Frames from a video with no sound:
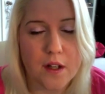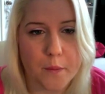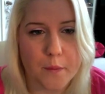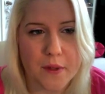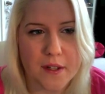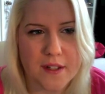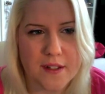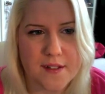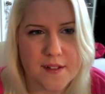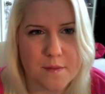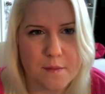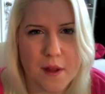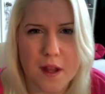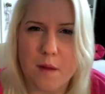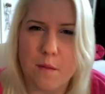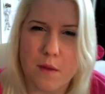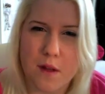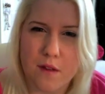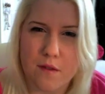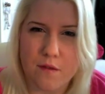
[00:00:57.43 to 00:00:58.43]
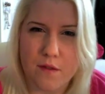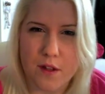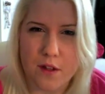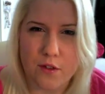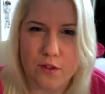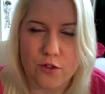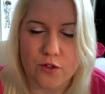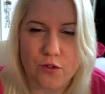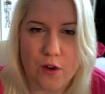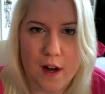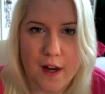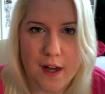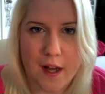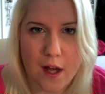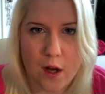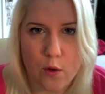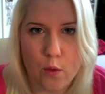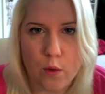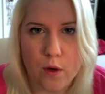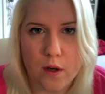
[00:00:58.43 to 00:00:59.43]
It doesn't make me feel dried
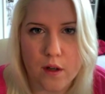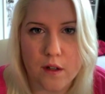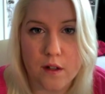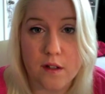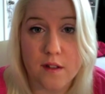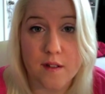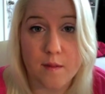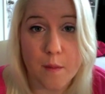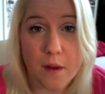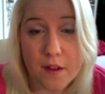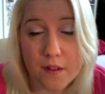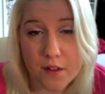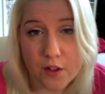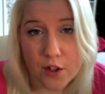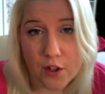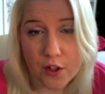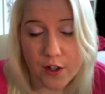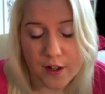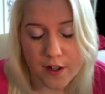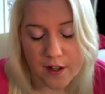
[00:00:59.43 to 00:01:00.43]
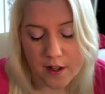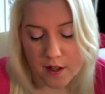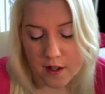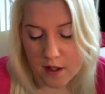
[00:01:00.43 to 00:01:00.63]
out. It smells good.